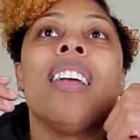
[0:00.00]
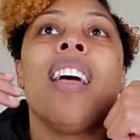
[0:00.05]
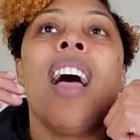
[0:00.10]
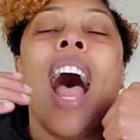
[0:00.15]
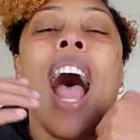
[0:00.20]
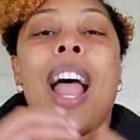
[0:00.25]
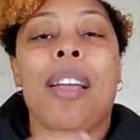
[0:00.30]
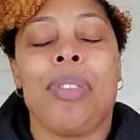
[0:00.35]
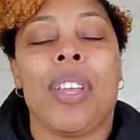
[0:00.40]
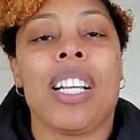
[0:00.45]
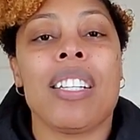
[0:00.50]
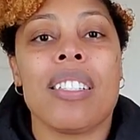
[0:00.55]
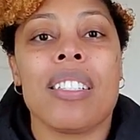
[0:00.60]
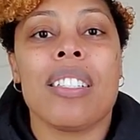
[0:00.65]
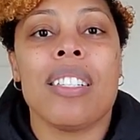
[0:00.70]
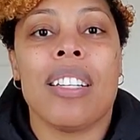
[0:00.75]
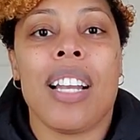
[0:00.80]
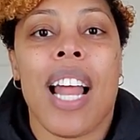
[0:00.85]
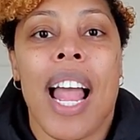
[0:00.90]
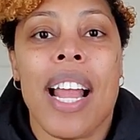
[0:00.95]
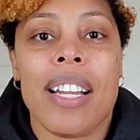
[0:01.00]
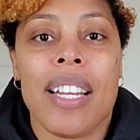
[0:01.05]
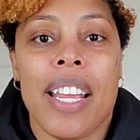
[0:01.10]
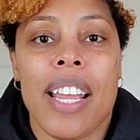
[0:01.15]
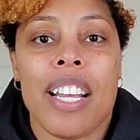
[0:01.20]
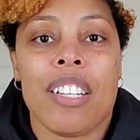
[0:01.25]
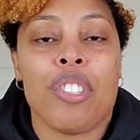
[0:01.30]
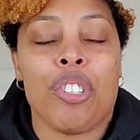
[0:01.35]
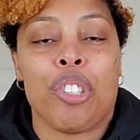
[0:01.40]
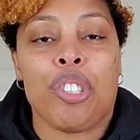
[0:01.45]
I think it's a good
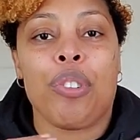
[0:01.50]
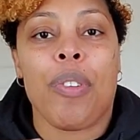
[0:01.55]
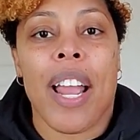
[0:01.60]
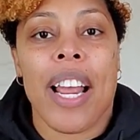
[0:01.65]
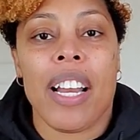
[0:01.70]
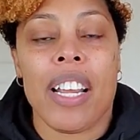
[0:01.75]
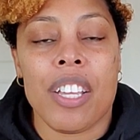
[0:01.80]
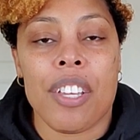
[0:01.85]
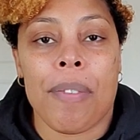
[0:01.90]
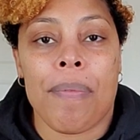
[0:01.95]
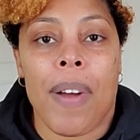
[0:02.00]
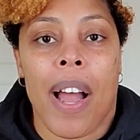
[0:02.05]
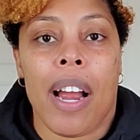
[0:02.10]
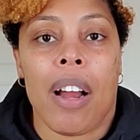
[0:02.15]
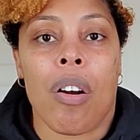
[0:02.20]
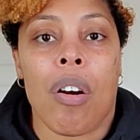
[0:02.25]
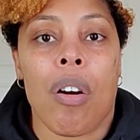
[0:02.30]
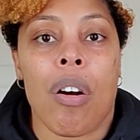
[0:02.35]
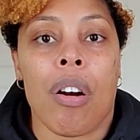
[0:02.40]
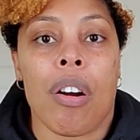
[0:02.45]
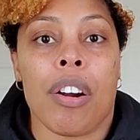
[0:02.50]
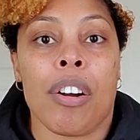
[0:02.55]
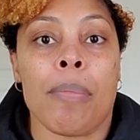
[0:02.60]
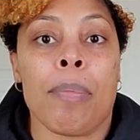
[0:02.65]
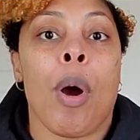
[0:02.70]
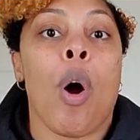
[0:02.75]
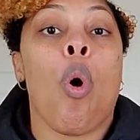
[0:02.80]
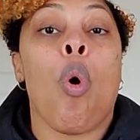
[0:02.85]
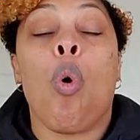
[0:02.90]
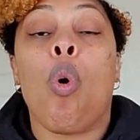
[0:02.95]
idea to trade in your
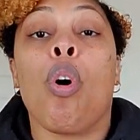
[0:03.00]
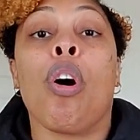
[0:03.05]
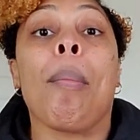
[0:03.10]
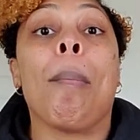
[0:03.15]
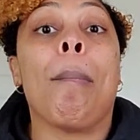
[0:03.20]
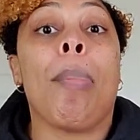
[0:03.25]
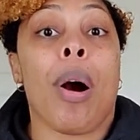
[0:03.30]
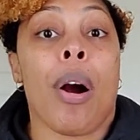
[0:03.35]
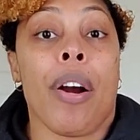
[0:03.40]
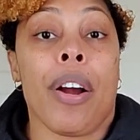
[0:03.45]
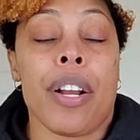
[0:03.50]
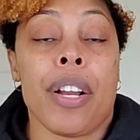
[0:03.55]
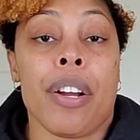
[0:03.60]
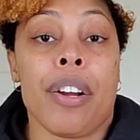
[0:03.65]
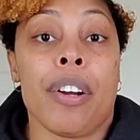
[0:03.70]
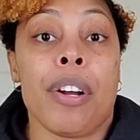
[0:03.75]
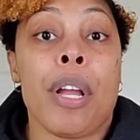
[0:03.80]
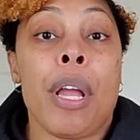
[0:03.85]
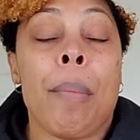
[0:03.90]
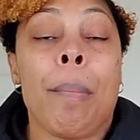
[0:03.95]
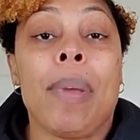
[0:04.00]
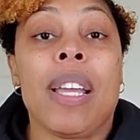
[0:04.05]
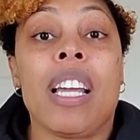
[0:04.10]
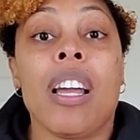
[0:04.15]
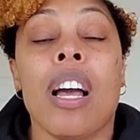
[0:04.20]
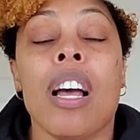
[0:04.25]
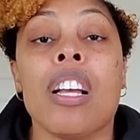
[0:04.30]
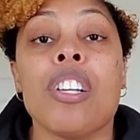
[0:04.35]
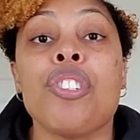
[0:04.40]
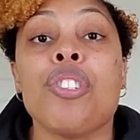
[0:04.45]
firearm or barter
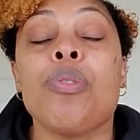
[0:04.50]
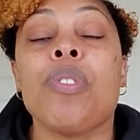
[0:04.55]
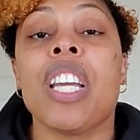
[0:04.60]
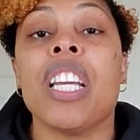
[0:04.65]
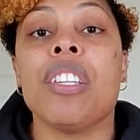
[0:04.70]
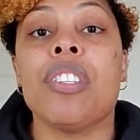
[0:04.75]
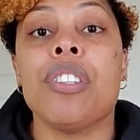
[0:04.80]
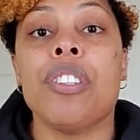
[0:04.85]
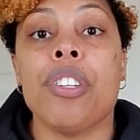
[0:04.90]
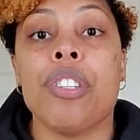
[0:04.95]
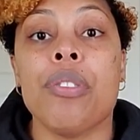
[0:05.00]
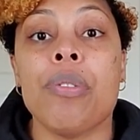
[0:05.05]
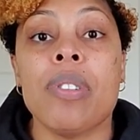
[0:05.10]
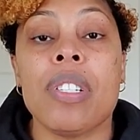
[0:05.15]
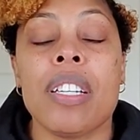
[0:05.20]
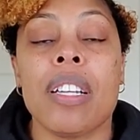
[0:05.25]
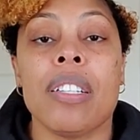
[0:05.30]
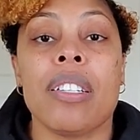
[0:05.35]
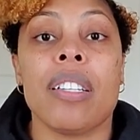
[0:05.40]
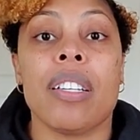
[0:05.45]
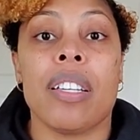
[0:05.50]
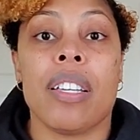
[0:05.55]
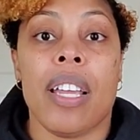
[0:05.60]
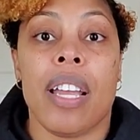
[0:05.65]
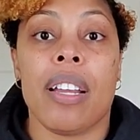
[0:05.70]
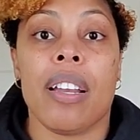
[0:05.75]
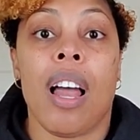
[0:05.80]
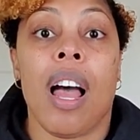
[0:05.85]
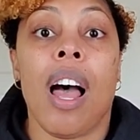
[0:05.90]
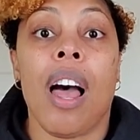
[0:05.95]
because you can use it to
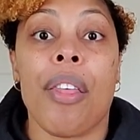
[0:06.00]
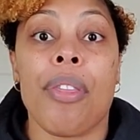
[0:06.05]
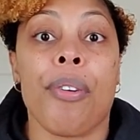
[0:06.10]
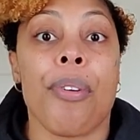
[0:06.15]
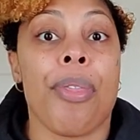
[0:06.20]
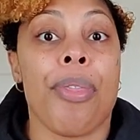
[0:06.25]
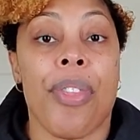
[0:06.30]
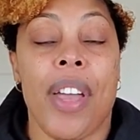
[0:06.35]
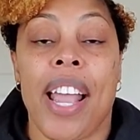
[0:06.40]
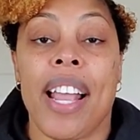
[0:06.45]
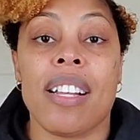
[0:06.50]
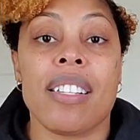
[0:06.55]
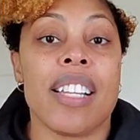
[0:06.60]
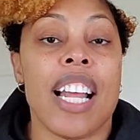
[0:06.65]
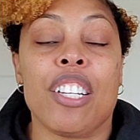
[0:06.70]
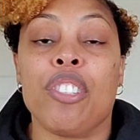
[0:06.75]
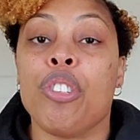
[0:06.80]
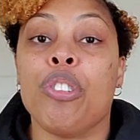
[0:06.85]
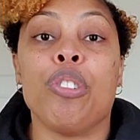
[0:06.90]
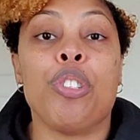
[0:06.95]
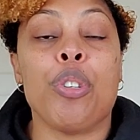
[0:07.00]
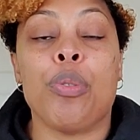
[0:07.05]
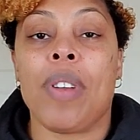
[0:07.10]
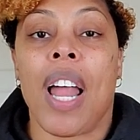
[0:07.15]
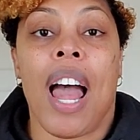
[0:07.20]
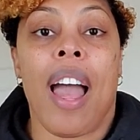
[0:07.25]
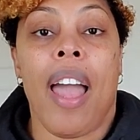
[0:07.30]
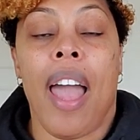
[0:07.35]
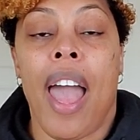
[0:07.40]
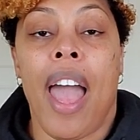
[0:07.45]
get other things that you do
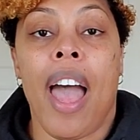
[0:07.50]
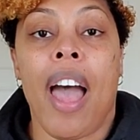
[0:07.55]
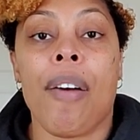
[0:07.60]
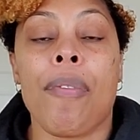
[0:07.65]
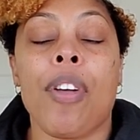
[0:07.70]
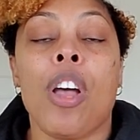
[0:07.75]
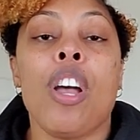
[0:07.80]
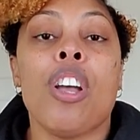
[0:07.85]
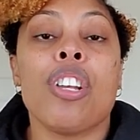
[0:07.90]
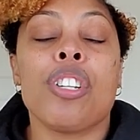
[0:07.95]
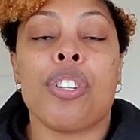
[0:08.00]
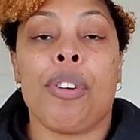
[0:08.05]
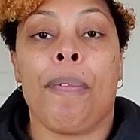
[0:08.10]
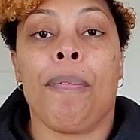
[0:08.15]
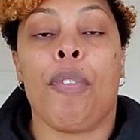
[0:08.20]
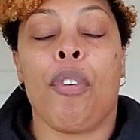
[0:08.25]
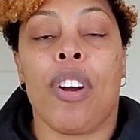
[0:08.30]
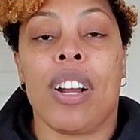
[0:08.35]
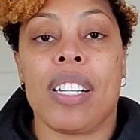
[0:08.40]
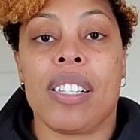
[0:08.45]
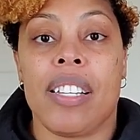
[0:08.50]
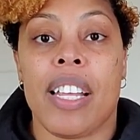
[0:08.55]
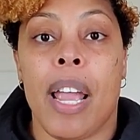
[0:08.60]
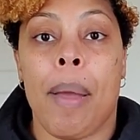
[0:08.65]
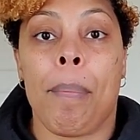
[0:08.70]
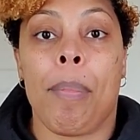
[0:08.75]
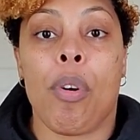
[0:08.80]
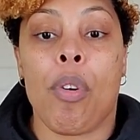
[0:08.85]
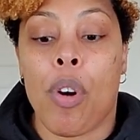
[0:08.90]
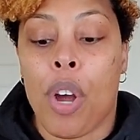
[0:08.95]
not have. So for
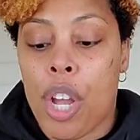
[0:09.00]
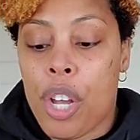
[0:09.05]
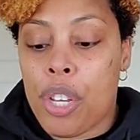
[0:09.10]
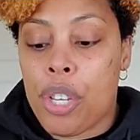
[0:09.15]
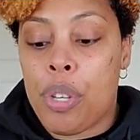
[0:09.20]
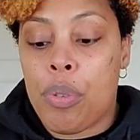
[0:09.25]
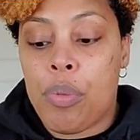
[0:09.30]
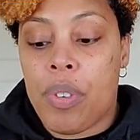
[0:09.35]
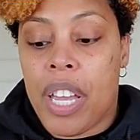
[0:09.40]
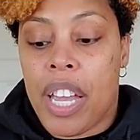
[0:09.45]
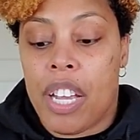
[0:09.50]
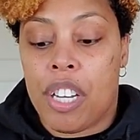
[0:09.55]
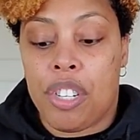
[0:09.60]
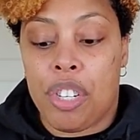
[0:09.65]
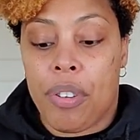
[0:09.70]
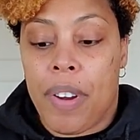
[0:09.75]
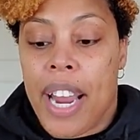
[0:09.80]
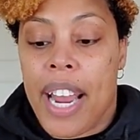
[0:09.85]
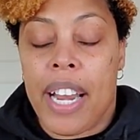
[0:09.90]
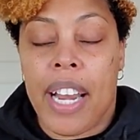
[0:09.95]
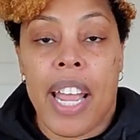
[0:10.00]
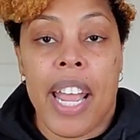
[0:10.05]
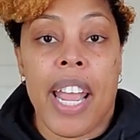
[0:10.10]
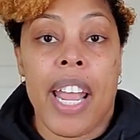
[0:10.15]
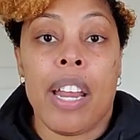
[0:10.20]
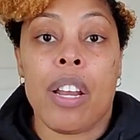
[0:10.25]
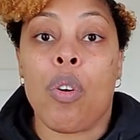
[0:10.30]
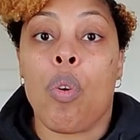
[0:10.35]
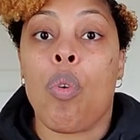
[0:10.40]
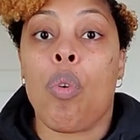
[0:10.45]
example, you can trade
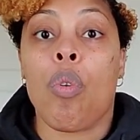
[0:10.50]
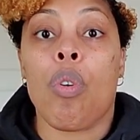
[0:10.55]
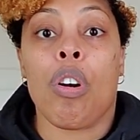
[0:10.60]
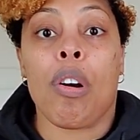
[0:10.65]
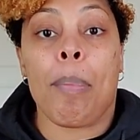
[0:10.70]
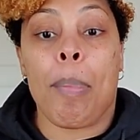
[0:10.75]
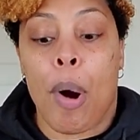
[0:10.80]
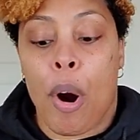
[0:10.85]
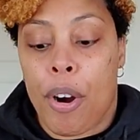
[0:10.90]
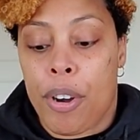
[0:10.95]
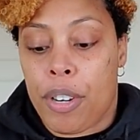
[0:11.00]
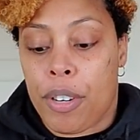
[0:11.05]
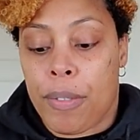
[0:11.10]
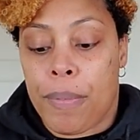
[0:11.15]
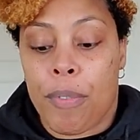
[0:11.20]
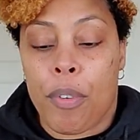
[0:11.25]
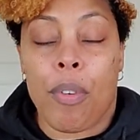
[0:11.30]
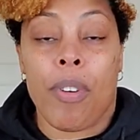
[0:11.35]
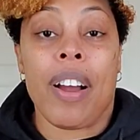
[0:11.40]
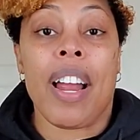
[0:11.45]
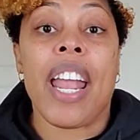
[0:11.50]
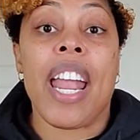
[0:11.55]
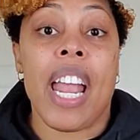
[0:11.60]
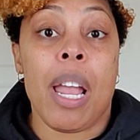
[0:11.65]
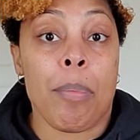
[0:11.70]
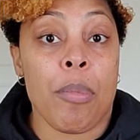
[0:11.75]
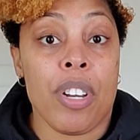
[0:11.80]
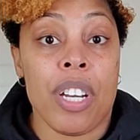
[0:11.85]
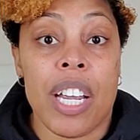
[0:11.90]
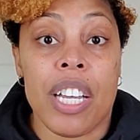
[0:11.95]
in or barter for
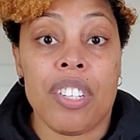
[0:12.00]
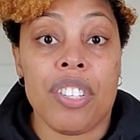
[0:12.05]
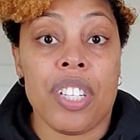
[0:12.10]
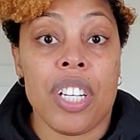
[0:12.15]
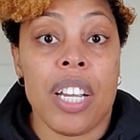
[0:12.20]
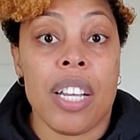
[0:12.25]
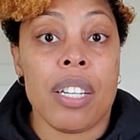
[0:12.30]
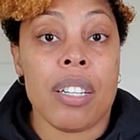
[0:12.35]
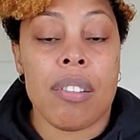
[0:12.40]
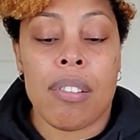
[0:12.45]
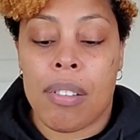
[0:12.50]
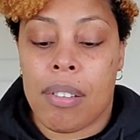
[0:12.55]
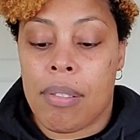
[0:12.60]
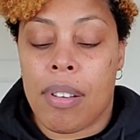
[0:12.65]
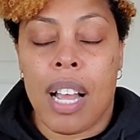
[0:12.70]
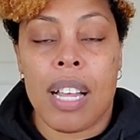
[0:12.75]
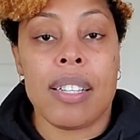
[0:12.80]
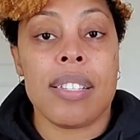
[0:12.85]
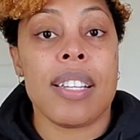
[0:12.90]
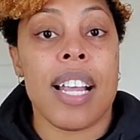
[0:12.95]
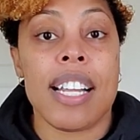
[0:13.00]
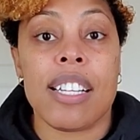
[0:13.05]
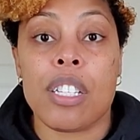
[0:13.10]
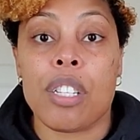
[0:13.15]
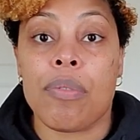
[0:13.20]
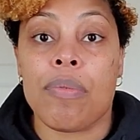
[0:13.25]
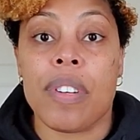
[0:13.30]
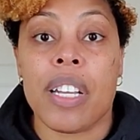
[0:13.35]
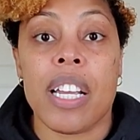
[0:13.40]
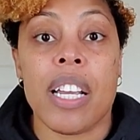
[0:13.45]
ammunition,
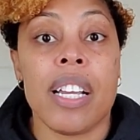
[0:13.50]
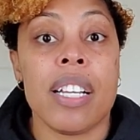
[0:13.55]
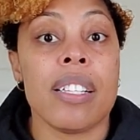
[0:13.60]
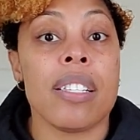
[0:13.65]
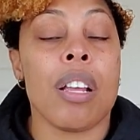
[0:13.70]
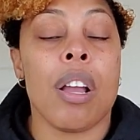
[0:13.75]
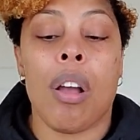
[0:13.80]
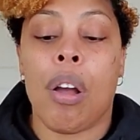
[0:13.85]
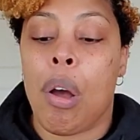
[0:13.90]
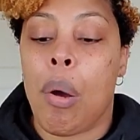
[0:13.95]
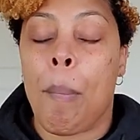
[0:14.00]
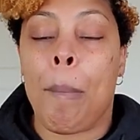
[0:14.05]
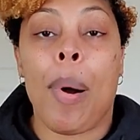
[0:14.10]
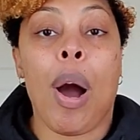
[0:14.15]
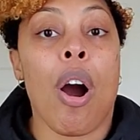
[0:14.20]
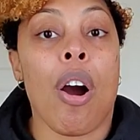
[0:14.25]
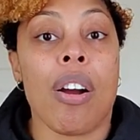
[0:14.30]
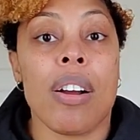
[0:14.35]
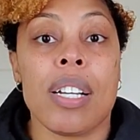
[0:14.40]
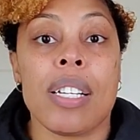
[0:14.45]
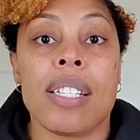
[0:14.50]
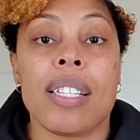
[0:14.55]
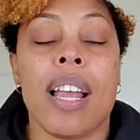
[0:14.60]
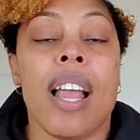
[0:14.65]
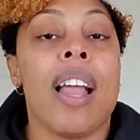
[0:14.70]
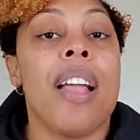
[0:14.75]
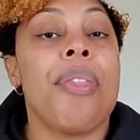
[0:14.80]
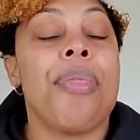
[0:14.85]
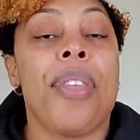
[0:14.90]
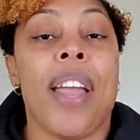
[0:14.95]
accessories, parts,
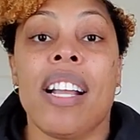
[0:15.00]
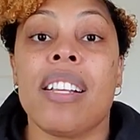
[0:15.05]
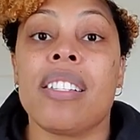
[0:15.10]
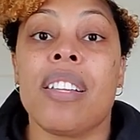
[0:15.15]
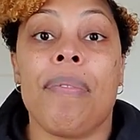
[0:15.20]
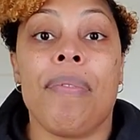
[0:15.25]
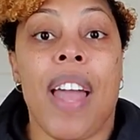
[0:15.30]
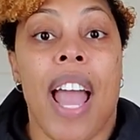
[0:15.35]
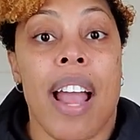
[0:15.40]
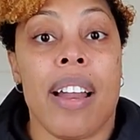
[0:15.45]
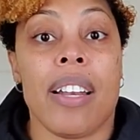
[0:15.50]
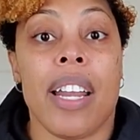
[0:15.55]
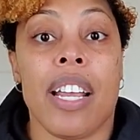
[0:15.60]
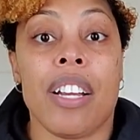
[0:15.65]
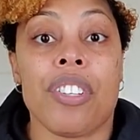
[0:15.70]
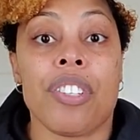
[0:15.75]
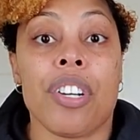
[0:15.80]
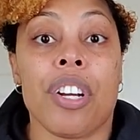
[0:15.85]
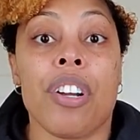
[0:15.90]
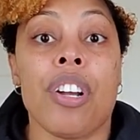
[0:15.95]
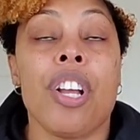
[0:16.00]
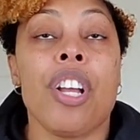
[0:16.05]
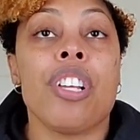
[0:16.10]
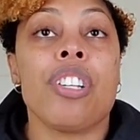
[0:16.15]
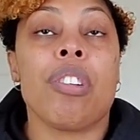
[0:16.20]
things of that nature.